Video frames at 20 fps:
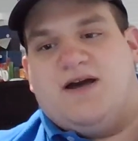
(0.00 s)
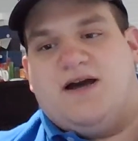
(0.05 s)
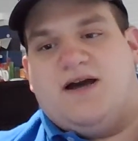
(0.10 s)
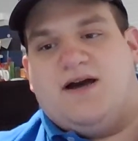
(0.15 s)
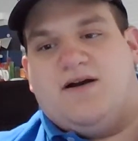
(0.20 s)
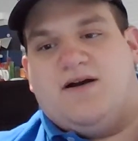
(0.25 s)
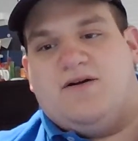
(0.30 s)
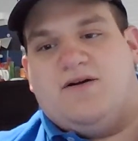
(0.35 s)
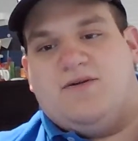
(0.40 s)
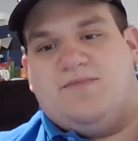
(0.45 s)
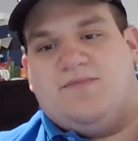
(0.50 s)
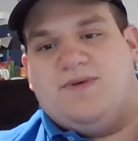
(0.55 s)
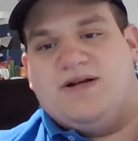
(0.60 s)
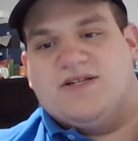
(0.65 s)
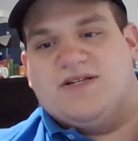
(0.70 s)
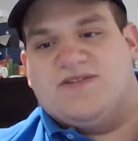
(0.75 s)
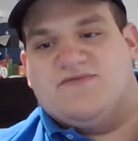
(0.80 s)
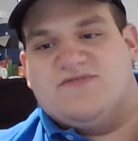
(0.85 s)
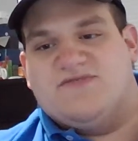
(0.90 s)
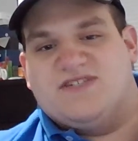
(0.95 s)
a whole
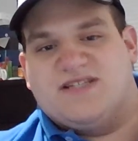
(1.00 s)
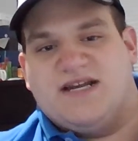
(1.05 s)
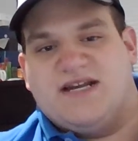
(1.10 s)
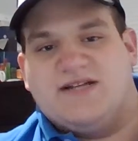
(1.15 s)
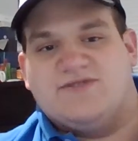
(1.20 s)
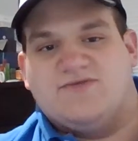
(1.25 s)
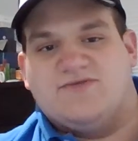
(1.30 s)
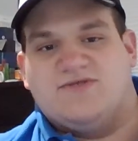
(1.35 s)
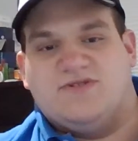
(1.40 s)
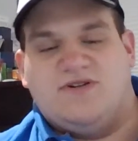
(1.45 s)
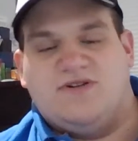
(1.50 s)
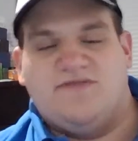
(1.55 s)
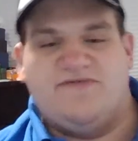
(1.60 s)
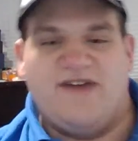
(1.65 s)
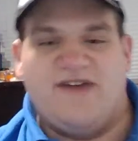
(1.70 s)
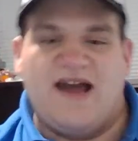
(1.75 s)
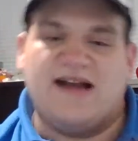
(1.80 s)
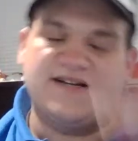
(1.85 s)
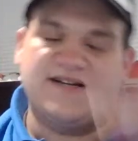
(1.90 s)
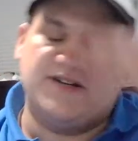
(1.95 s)
bunch of schedule
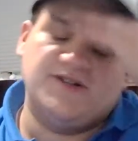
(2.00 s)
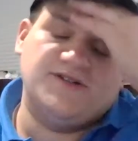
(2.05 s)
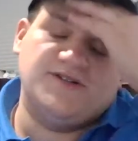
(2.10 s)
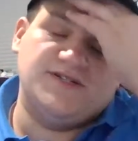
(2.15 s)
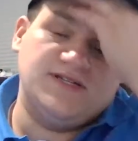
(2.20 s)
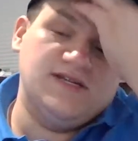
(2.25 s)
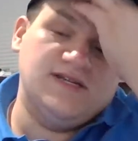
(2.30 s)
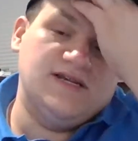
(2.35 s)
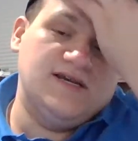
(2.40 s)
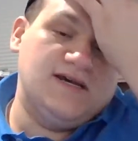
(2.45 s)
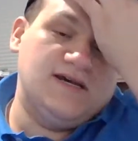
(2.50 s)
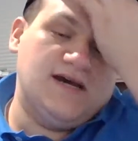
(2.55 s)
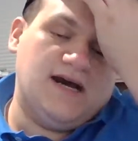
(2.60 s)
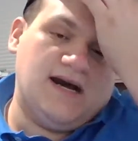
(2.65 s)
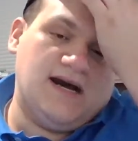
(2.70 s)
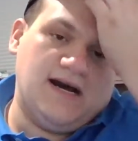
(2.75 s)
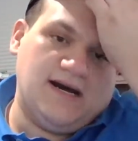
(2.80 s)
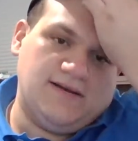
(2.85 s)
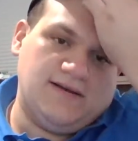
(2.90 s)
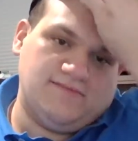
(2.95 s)
factors
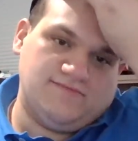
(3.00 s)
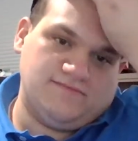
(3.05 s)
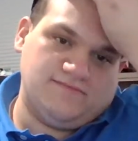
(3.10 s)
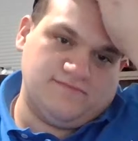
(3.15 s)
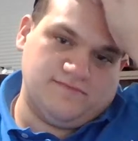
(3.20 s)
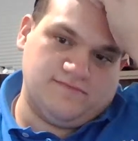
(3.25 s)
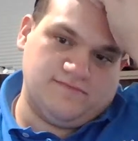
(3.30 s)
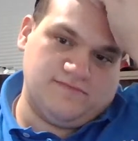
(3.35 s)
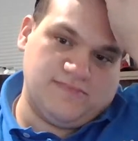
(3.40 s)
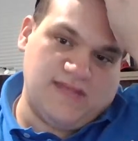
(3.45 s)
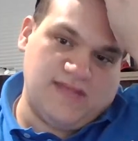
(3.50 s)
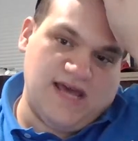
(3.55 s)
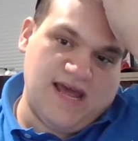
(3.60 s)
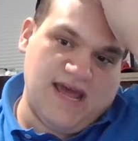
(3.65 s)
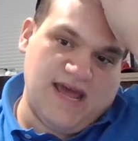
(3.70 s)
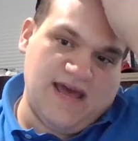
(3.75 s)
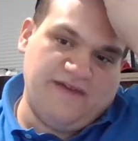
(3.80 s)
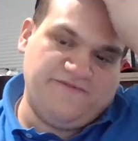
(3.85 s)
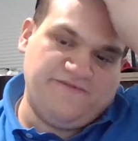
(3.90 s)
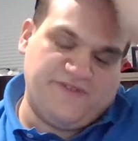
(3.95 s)
that
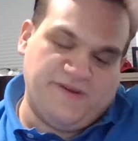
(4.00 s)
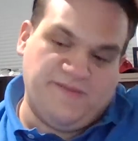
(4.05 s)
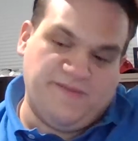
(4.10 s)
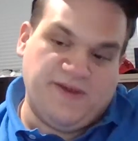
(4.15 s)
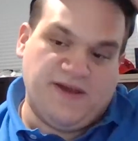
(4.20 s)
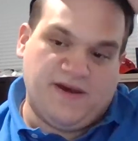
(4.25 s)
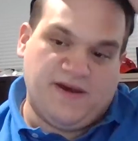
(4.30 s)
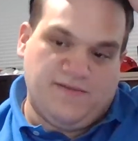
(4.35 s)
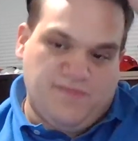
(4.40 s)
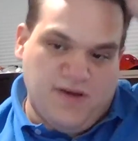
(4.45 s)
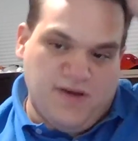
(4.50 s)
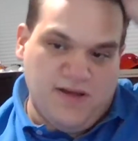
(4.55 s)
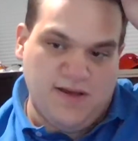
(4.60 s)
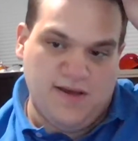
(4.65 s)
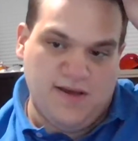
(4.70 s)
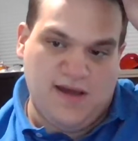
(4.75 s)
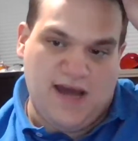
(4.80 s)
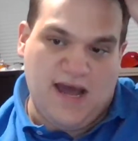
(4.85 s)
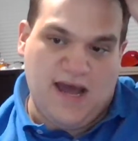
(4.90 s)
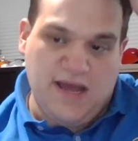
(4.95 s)
I have coming up.
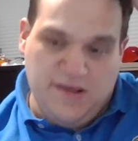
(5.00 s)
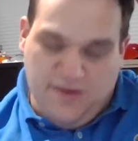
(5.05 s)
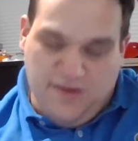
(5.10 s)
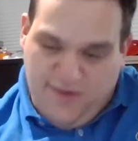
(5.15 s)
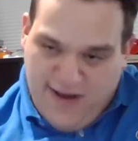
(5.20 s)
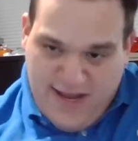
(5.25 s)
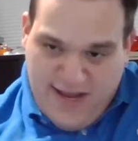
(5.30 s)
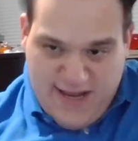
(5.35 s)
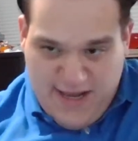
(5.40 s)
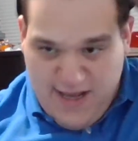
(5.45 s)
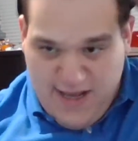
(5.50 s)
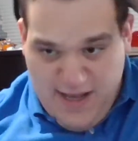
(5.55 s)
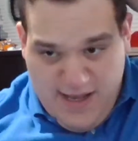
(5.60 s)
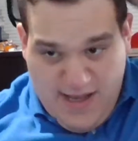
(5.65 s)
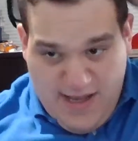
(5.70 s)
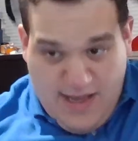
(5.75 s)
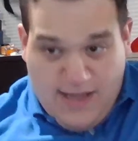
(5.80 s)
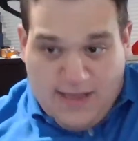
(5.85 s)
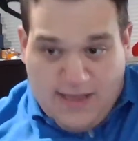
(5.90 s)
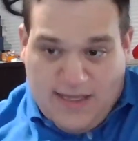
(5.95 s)
Either way,
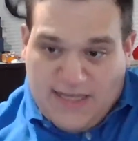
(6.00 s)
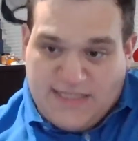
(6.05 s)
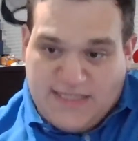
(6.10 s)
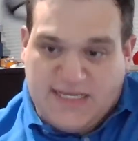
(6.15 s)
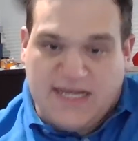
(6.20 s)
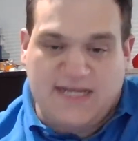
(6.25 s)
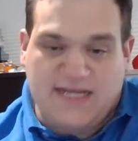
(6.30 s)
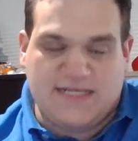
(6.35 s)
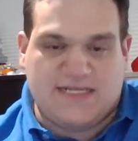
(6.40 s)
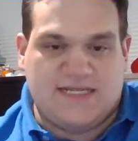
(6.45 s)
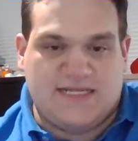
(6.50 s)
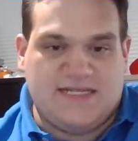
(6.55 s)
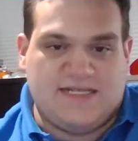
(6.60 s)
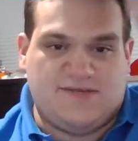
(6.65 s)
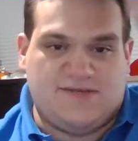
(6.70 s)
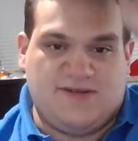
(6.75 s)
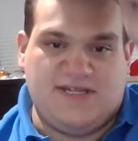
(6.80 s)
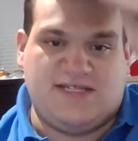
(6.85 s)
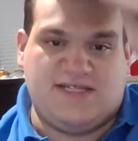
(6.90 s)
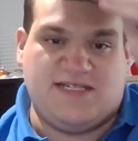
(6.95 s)
let's get into
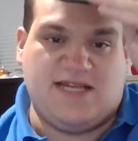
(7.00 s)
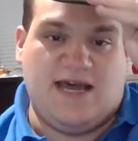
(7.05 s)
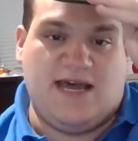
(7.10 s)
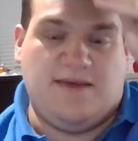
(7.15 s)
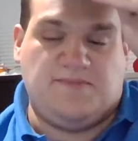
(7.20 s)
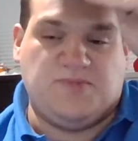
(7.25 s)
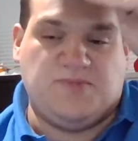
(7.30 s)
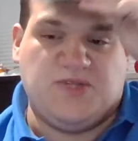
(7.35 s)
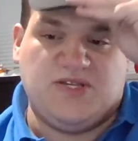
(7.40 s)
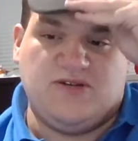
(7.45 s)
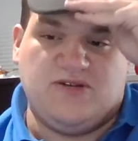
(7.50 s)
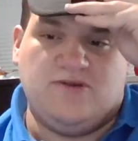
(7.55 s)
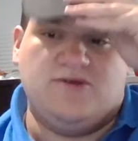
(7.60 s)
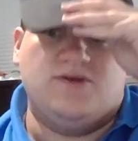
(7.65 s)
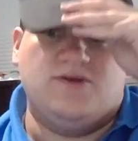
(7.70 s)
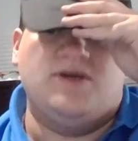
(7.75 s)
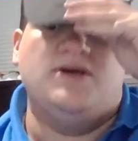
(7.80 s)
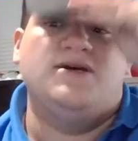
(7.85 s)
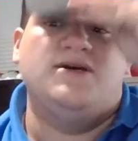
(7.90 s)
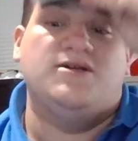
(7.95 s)
this week's
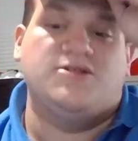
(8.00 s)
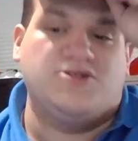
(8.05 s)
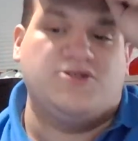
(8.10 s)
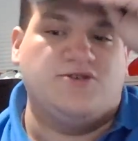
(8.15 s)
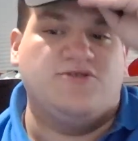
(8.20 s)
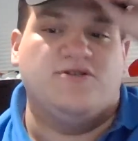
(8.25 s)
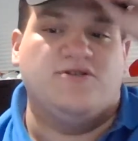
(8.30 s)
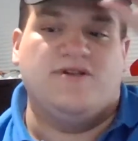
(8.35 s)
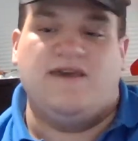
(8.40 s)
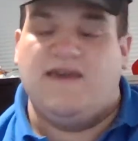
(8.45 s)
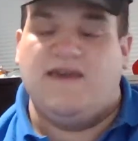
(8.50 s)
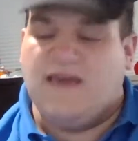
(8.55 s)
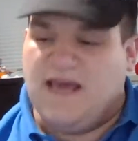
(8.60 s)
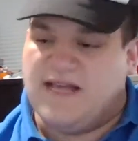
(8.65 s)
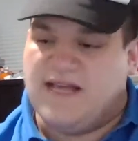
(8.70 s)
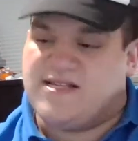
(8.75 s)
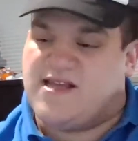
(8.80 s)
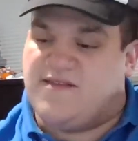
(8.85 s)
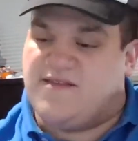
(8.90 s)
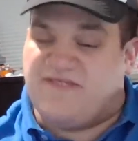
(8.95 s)
episode truly
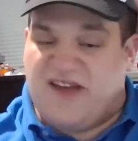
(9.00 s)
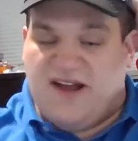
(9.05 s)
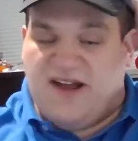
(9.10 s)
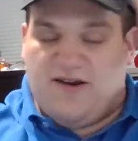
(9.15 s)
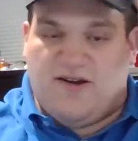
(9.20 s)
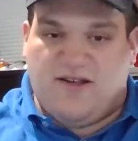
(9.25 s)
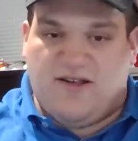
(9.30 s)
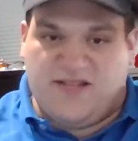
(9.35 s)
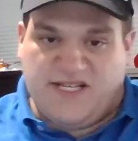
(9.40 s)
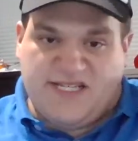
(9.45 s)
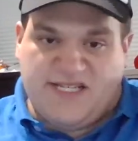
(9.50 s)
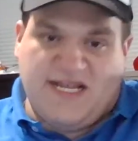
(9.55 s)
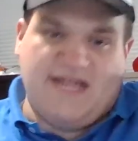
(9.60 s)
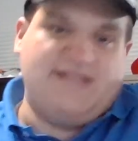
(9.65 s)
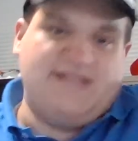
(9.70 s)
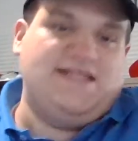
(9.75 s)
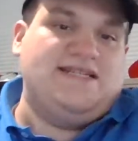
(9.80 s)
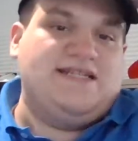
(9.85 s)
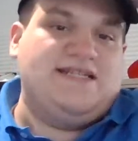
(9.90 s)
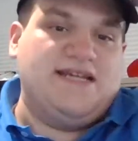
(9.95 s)
as I've gotten all the
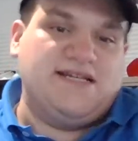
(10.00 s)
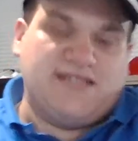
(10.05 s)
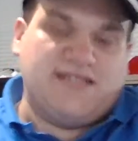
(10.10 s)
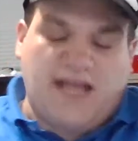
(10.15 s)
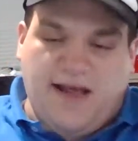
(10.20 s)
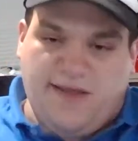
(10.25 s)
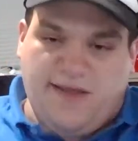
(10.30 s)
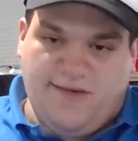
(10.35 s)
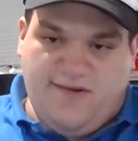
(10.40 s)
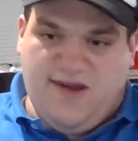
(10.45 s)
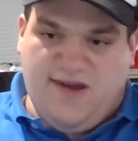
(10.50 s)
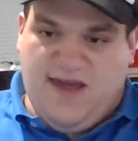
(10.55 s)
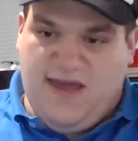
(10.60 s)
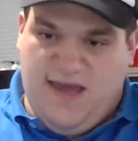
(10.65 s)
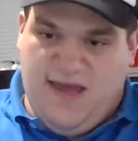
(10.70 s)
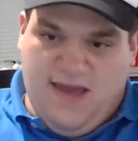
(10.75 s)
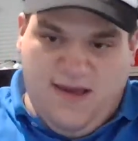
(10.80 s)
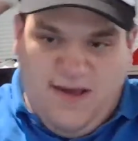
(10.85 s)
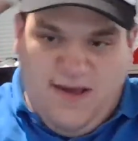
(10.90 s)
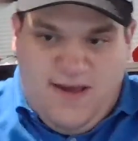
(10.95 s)
side details out of the
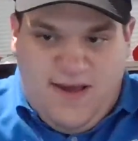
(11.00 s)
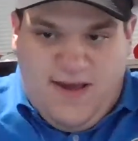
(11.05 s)
way.